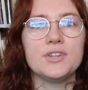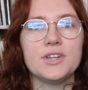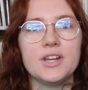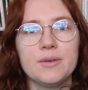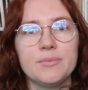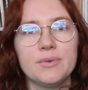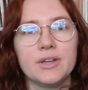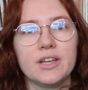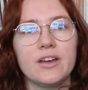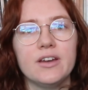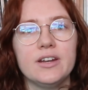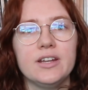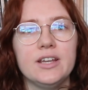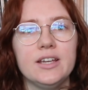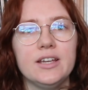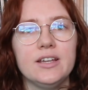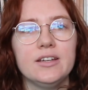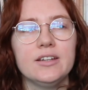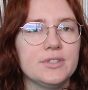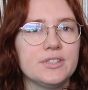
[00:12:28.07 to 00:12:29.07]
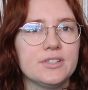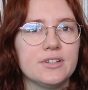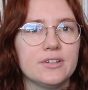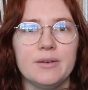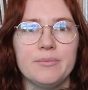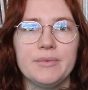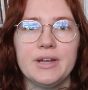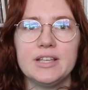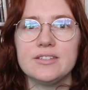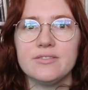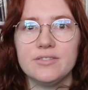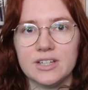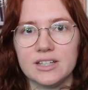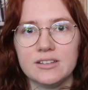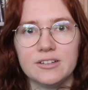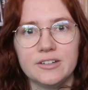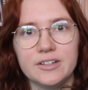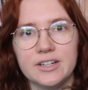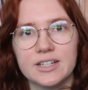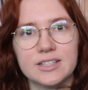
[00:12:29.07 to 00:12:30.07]
Jennette McCurdy was a massive
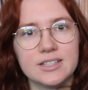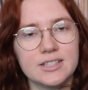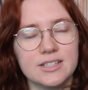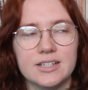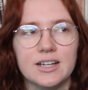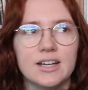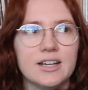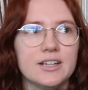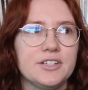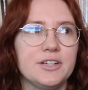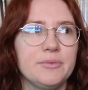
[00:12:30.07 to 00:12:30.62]
Nickelodeon star.